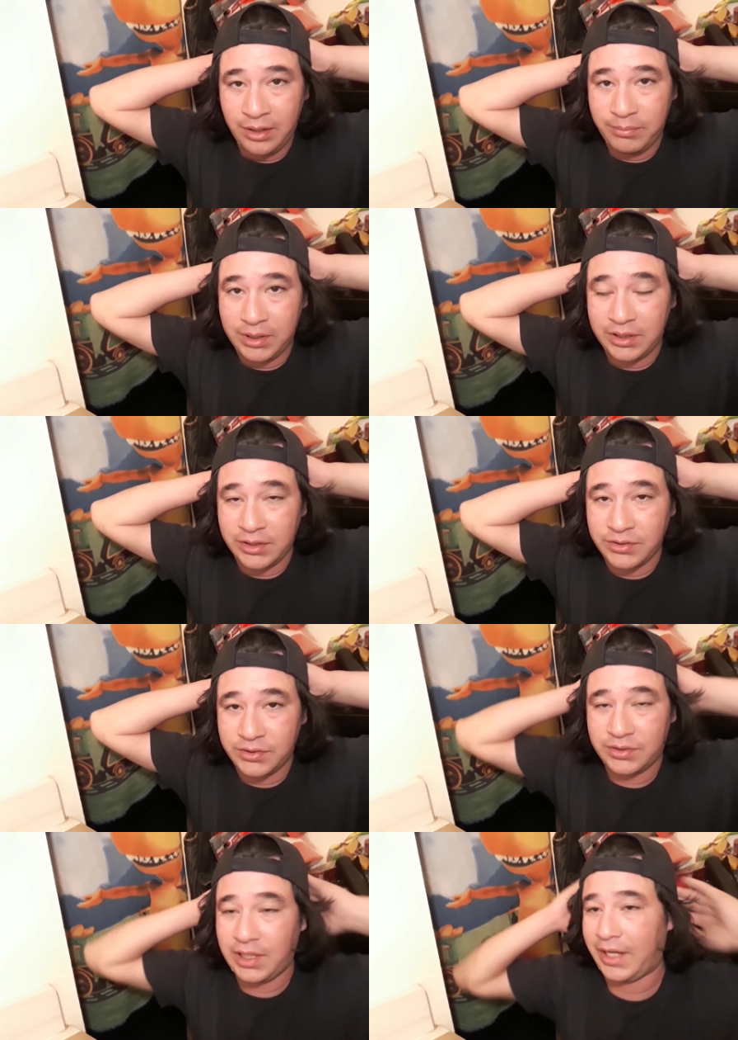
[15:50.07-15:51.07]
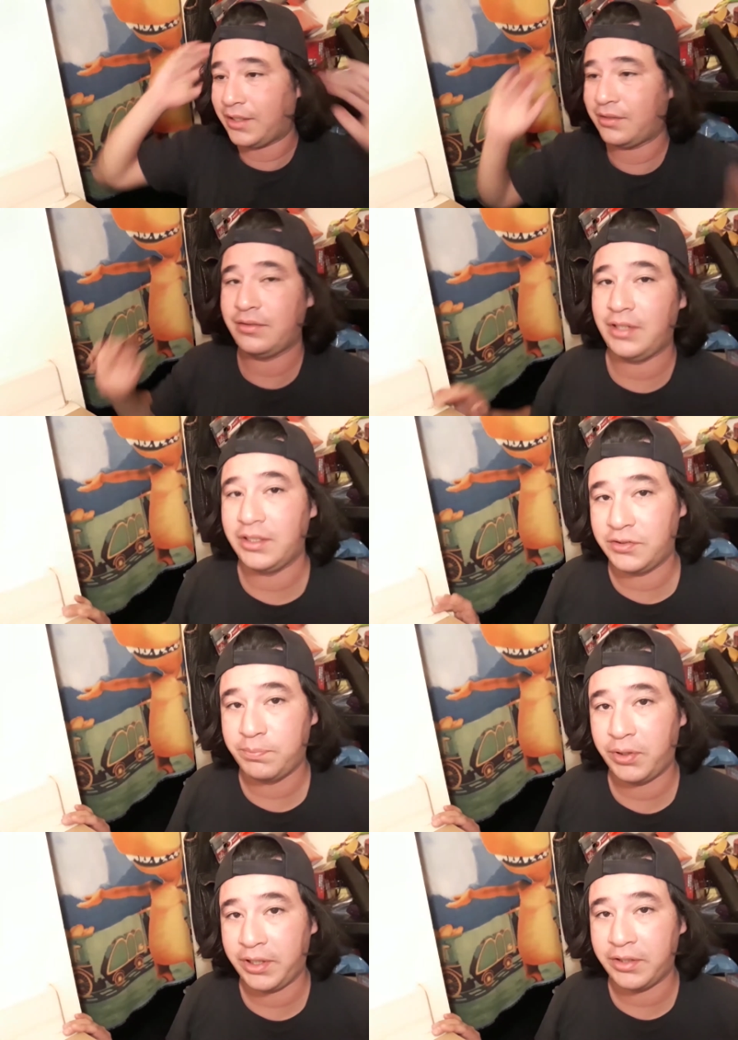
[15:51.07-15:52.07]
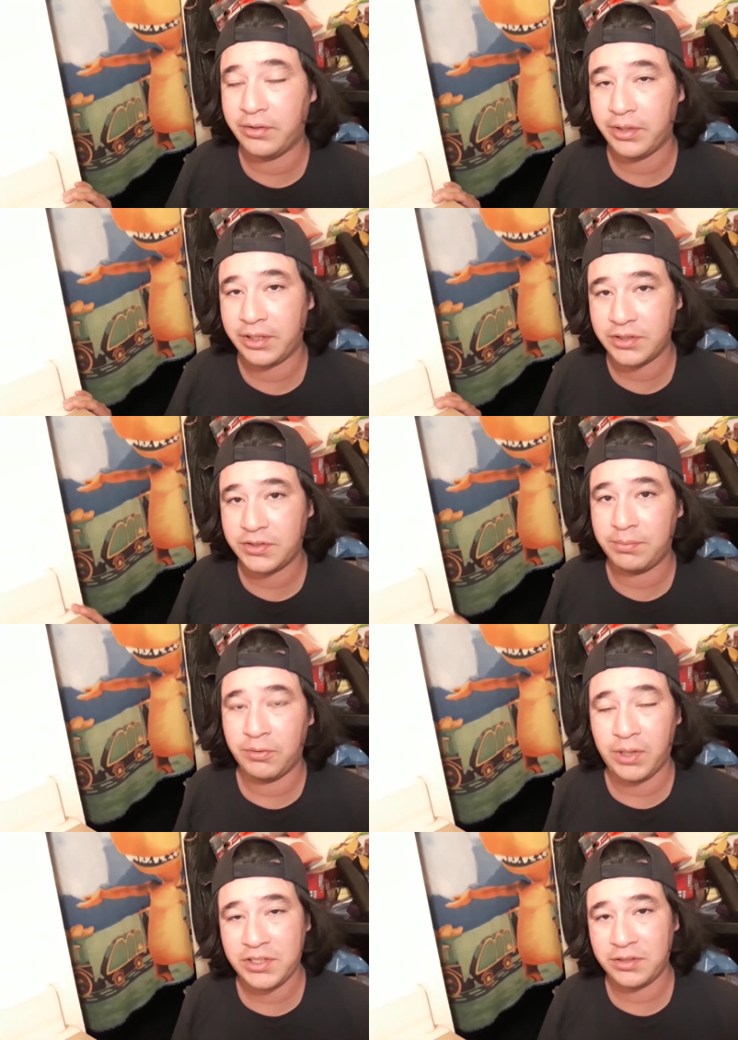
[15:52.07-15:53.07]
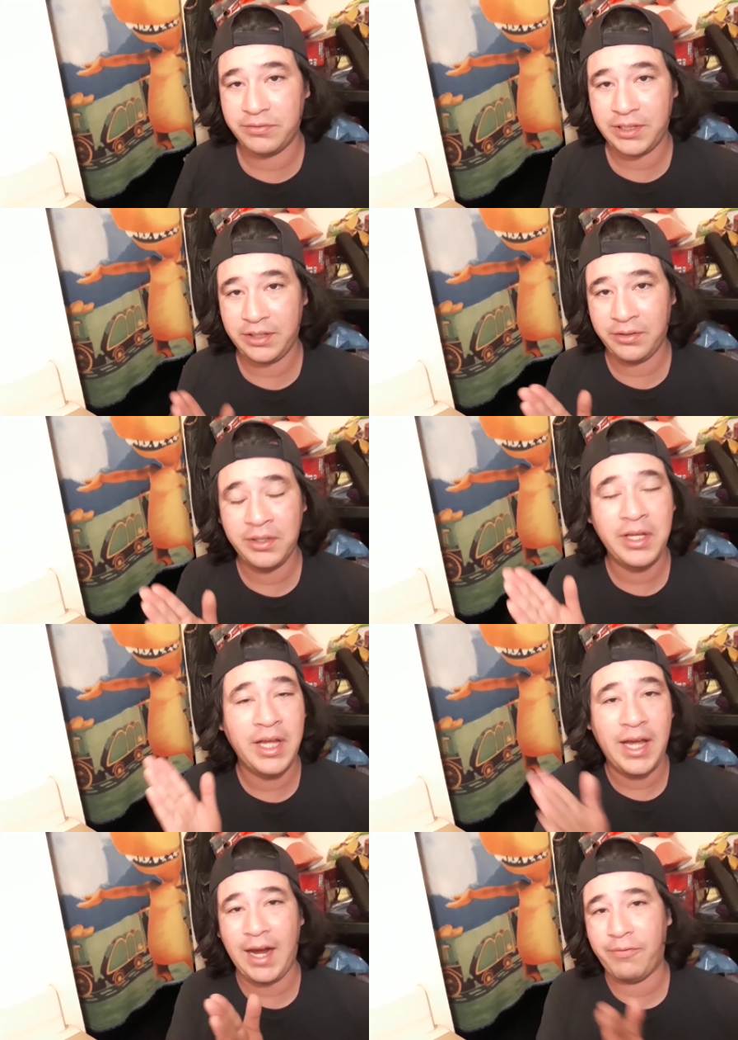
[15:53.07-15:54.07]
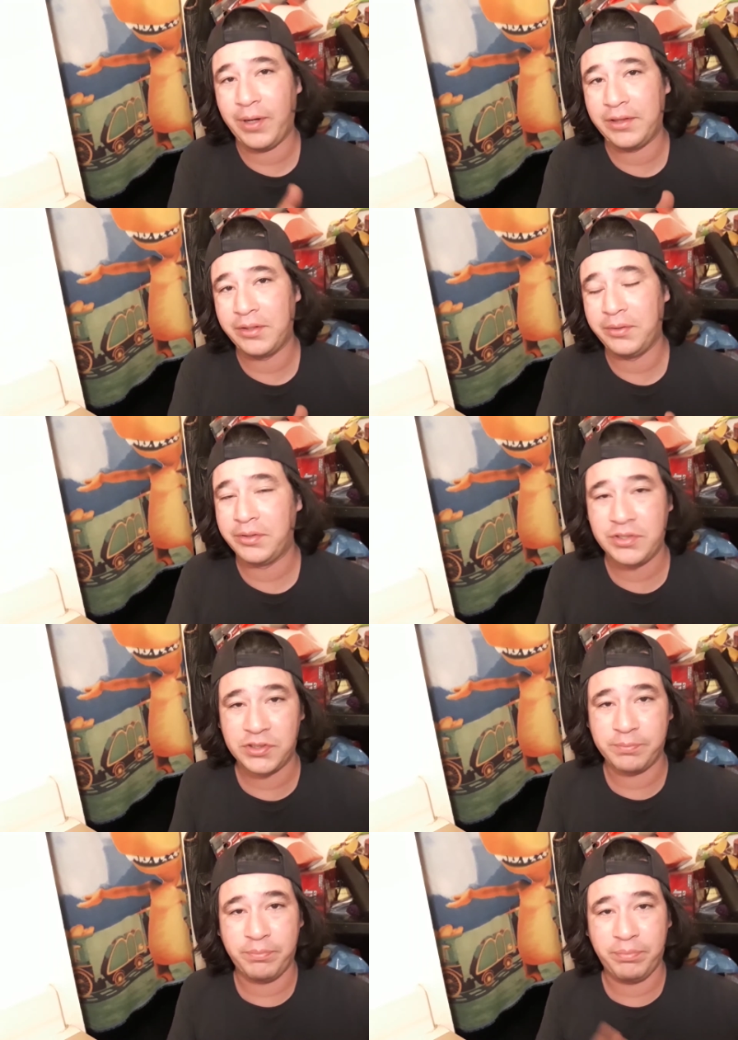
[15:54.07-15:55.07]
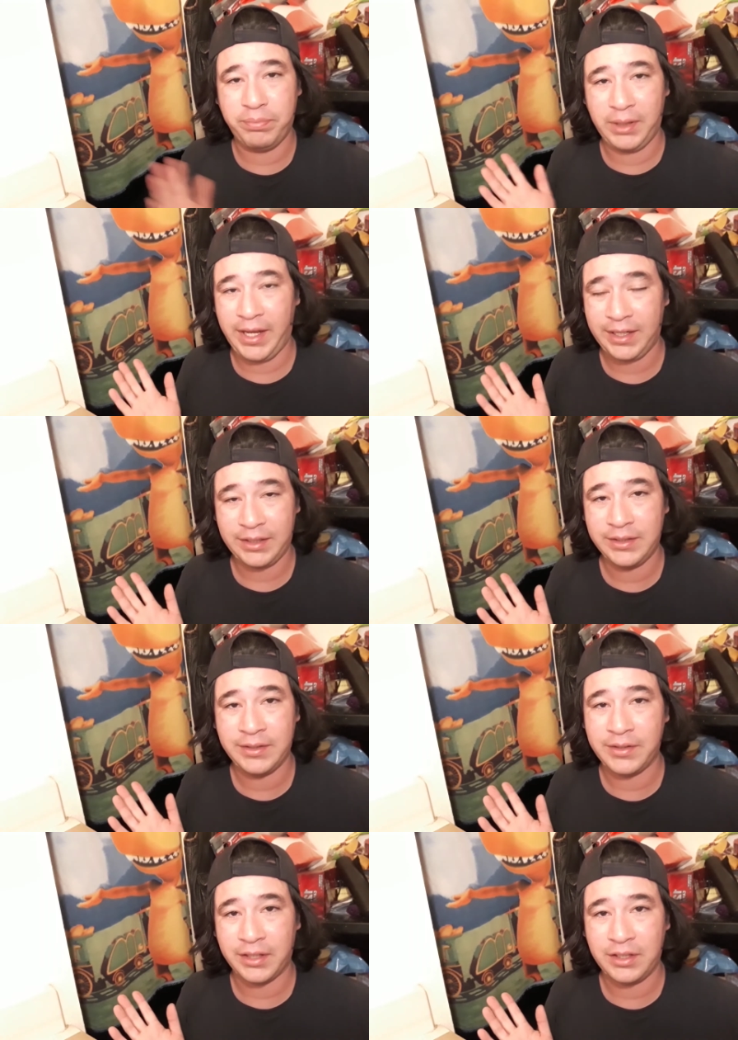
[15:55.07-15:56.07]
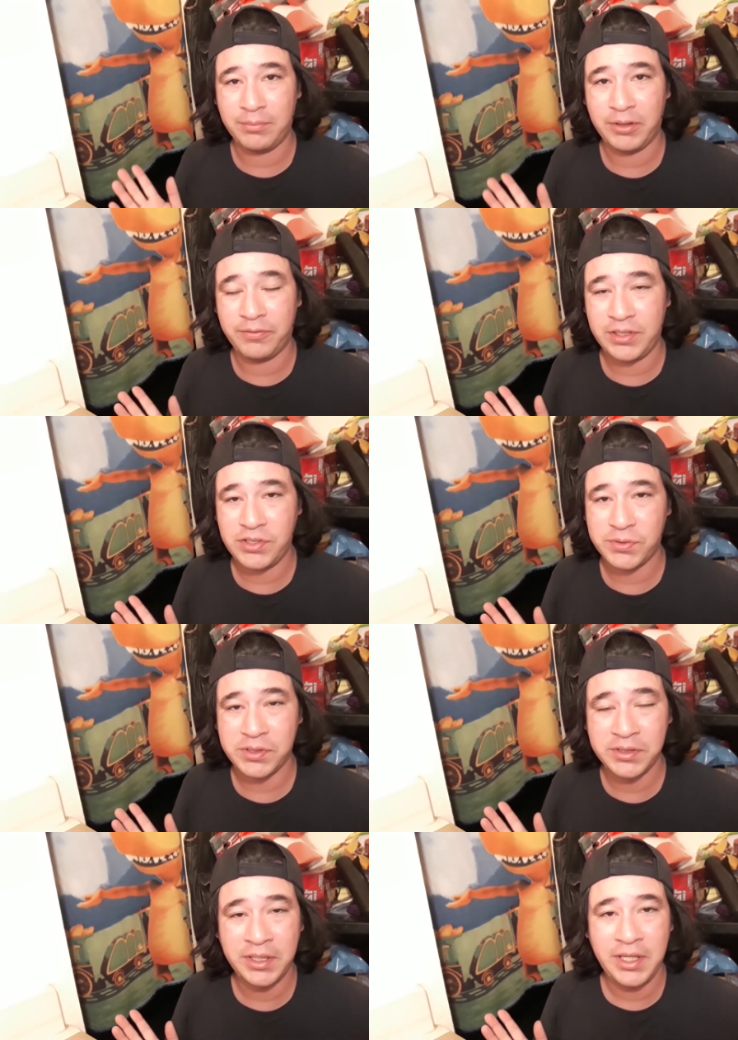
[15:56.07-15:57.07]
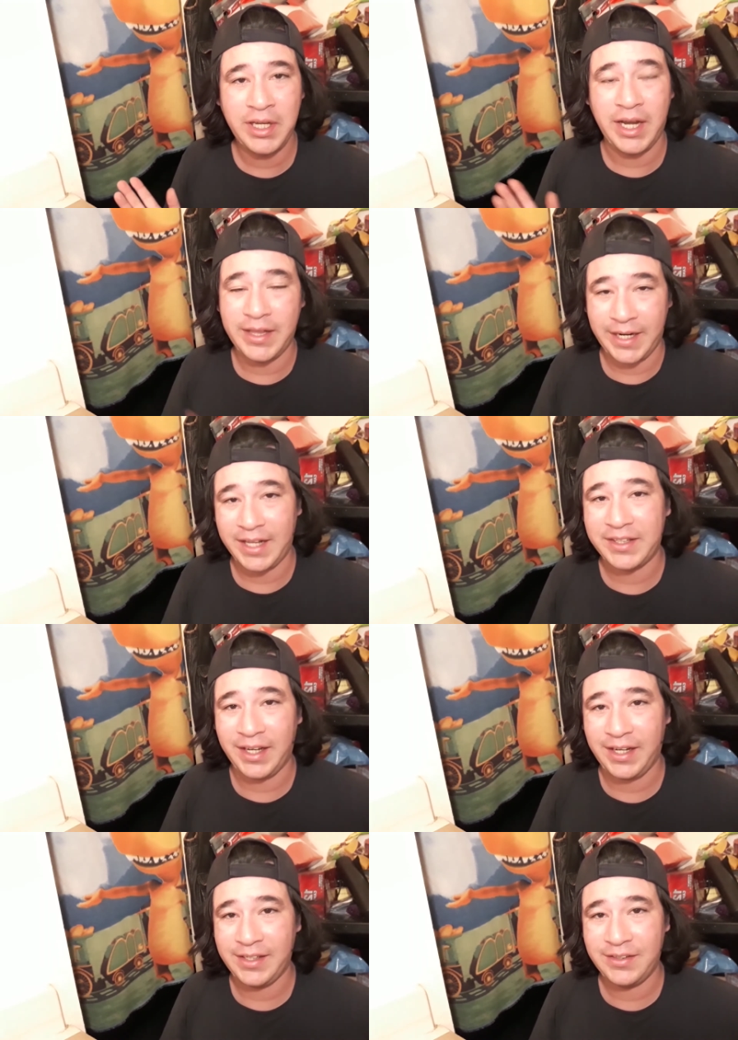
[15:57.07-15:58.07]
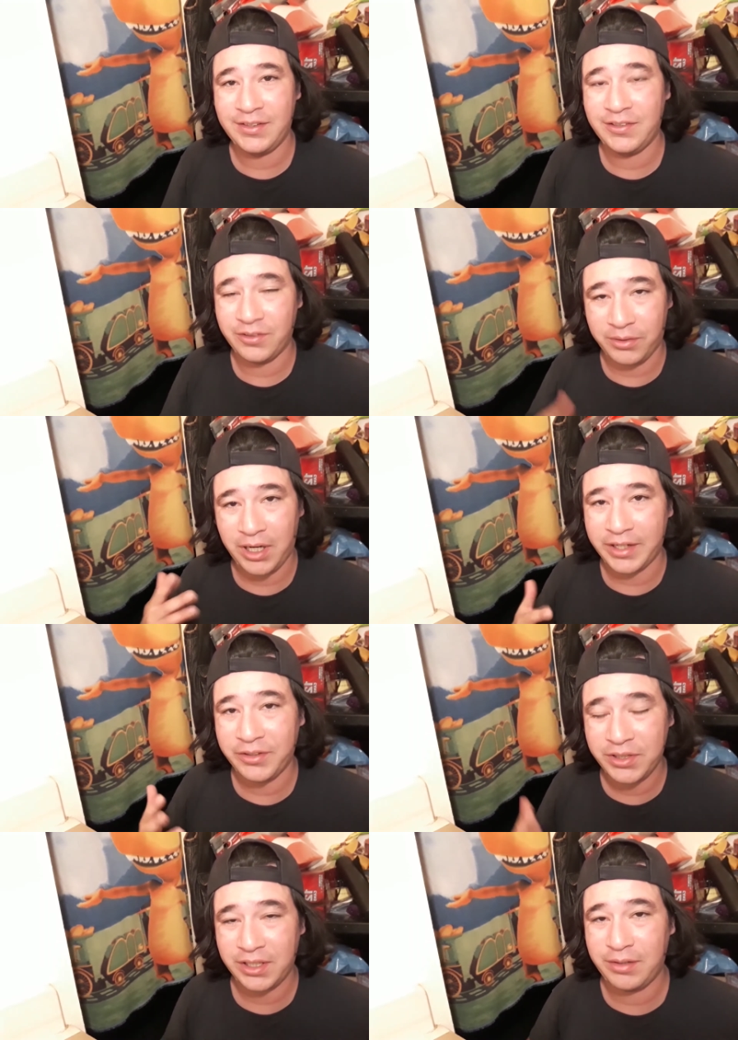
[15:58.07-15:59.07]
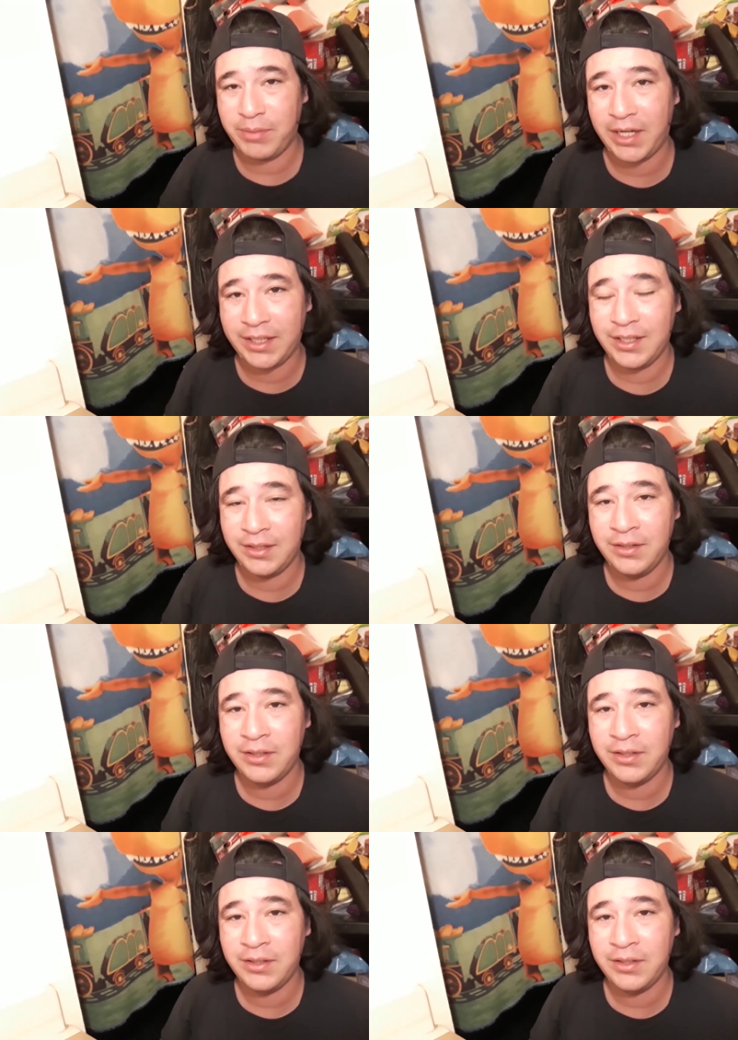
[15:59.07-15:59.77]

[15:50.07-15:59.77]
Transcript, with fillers: because that is pretty annoying just to be watching a video halfway through is just blank nothing but visual and then at the end you know audio kicking back in